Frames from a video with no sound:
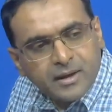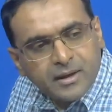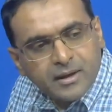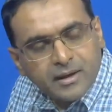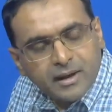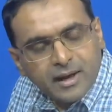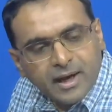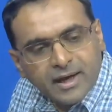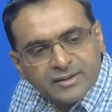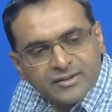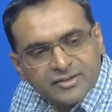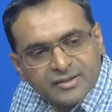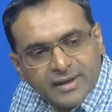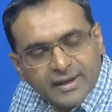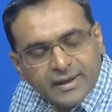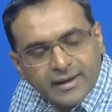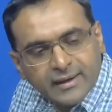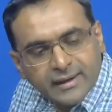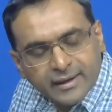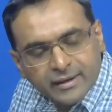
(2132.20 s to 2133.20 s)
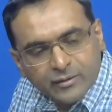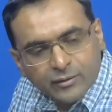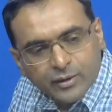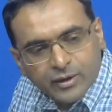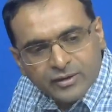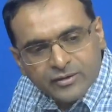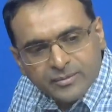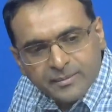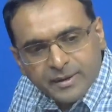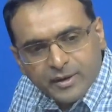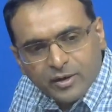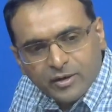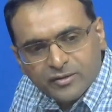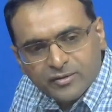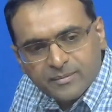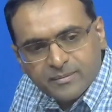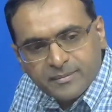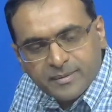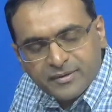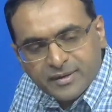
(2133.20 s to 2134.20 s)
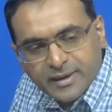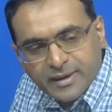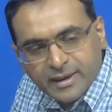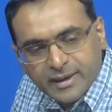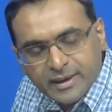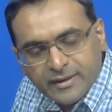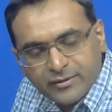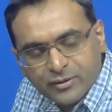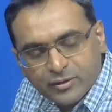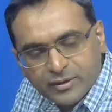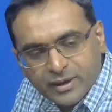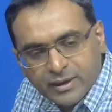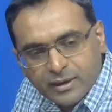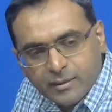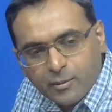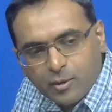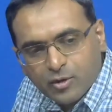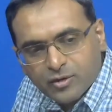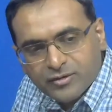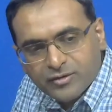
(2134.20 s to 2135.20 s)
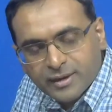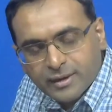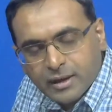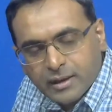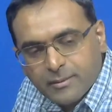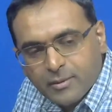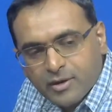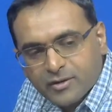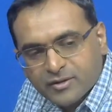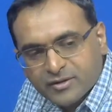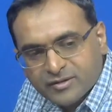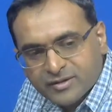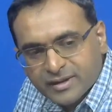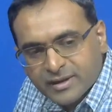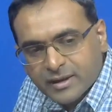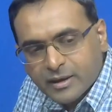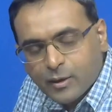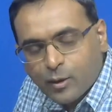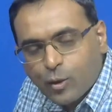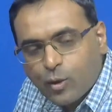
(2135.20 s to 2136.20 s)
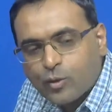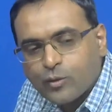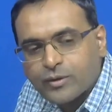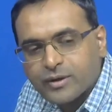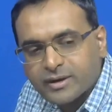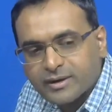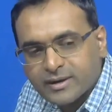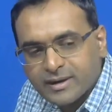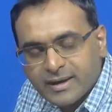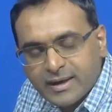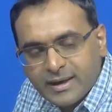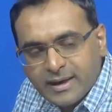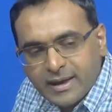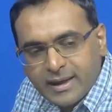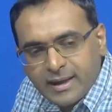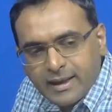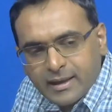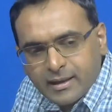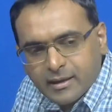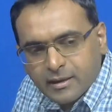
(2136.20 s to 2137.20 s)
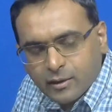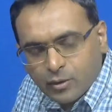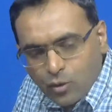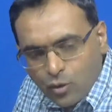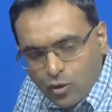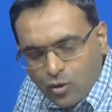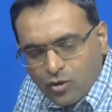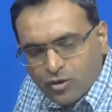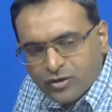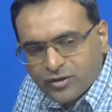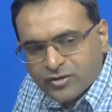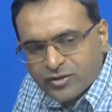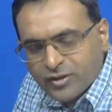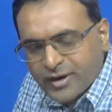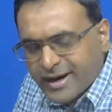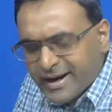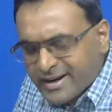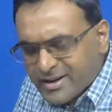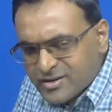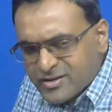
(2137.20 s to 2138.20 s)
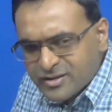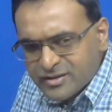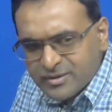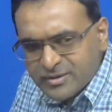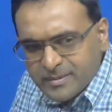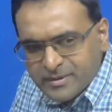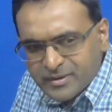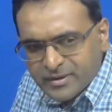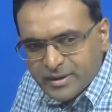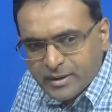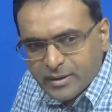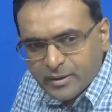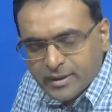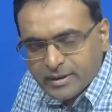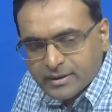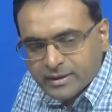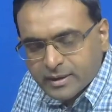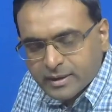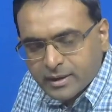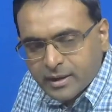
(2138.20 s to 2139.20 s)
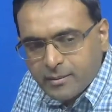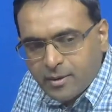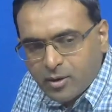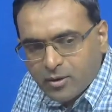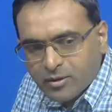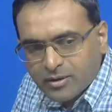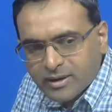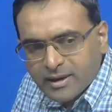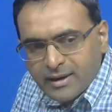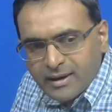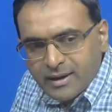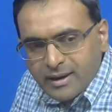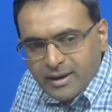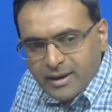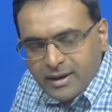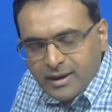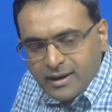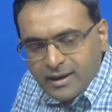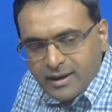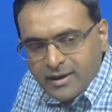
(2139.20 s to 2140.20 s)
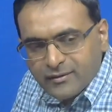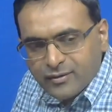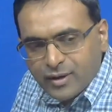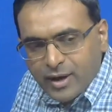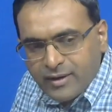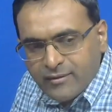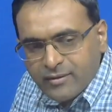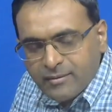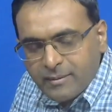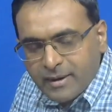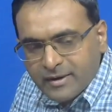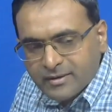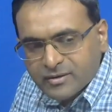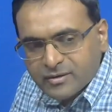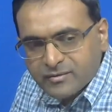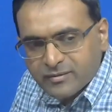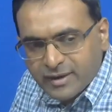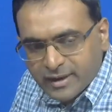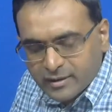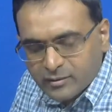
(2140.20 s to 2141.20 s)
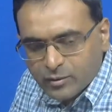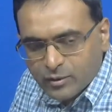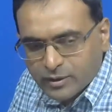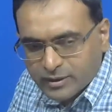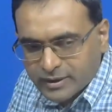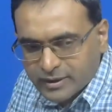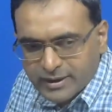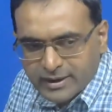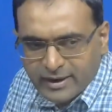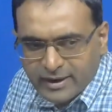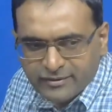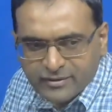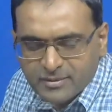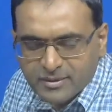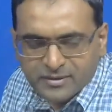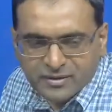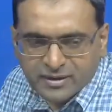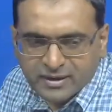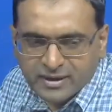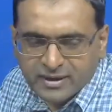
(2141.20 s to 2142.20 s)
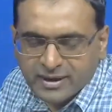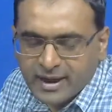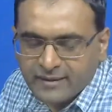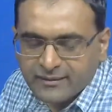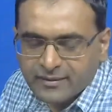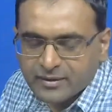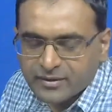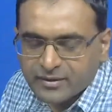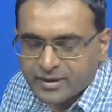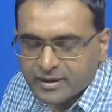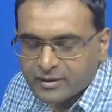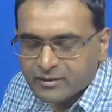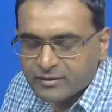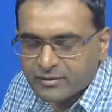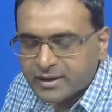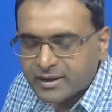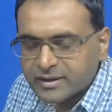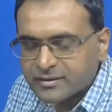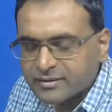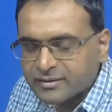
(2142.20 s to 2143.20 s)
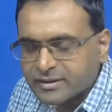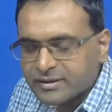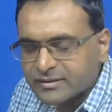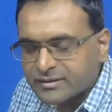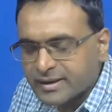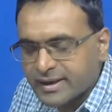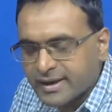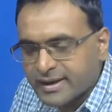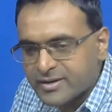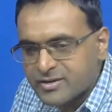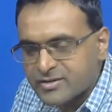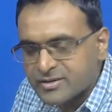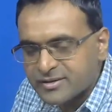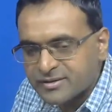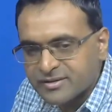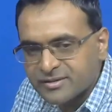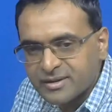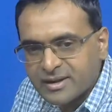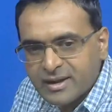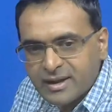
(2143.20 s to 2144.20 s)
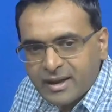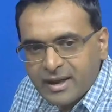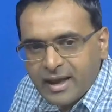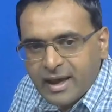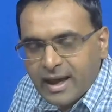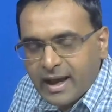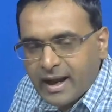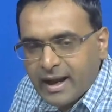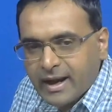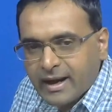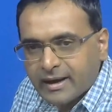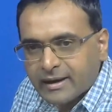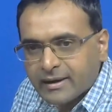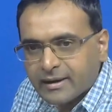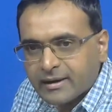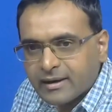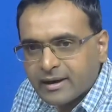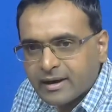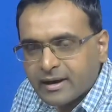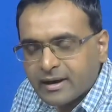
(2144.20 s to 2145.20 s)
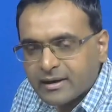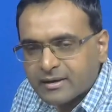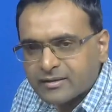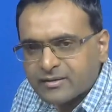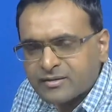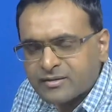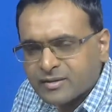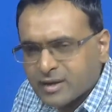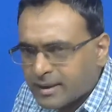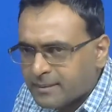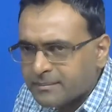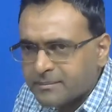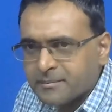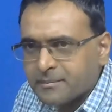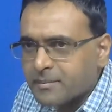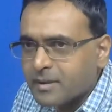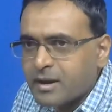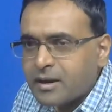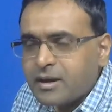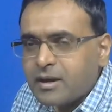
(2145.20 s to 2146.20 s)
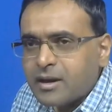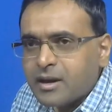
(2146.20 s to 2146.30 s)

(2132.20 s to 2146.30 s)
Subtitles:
the large scale networks, because basically, if you think about signal processing over nodes or edges, basically you can think about if you have a massive network, a graph is basically having set of vertices and edges and some